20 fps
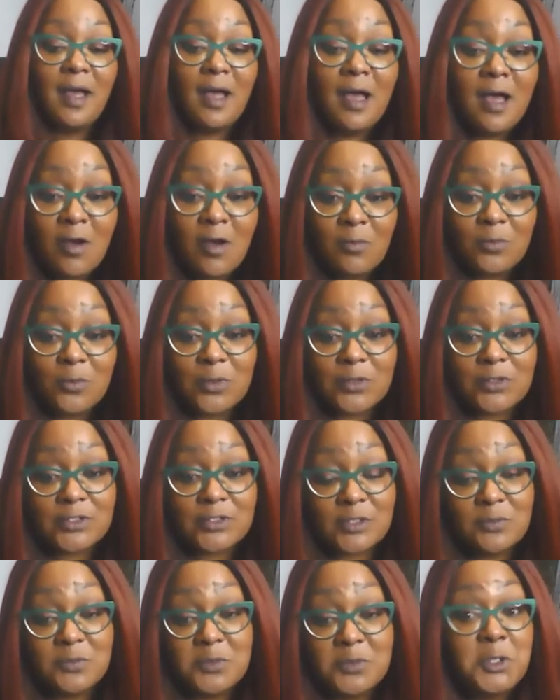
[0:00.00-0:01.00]
um, with
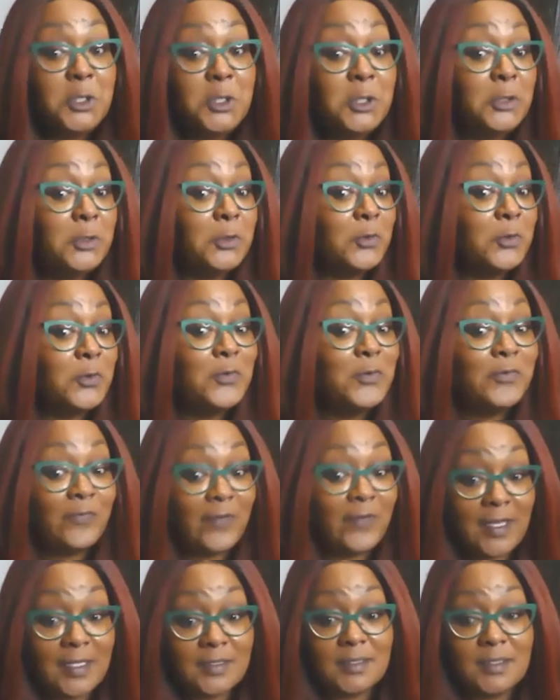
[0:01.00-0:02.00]
some new
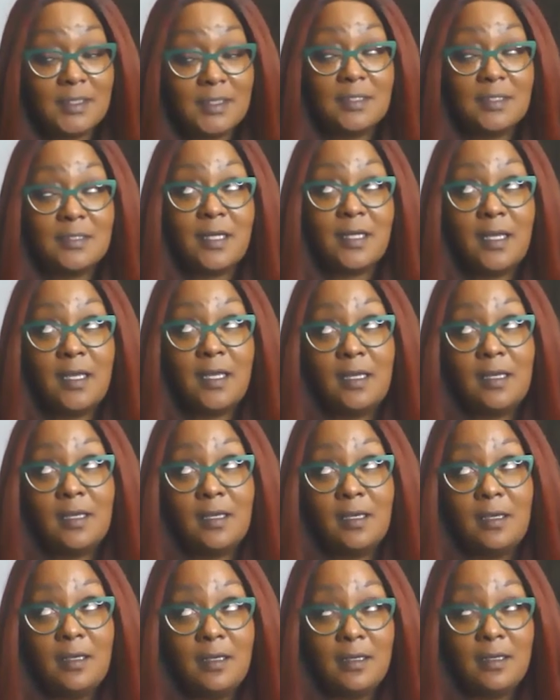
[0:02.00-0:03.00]
fancy like
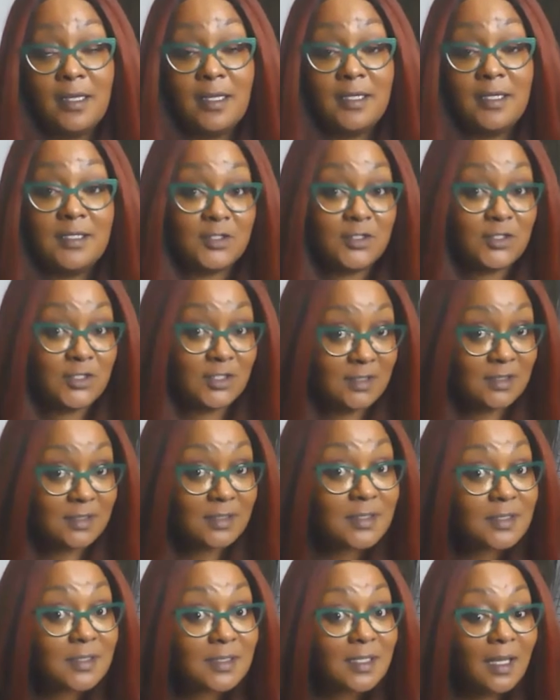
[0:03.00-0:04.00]
uh, additions.